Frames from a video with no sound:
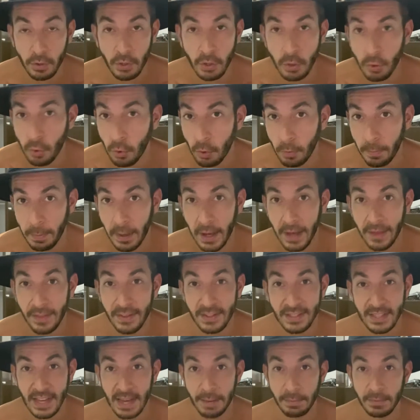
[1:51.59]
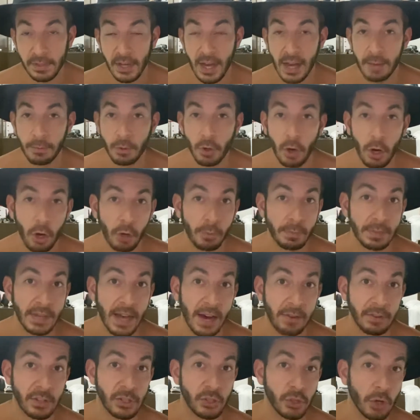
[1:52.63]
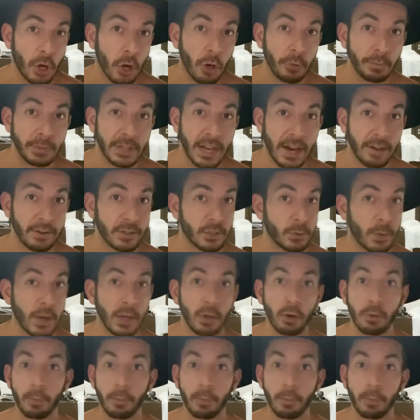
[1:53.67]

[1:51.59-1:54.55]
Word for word: cool but at the same time your hometown is your hometown it's where you were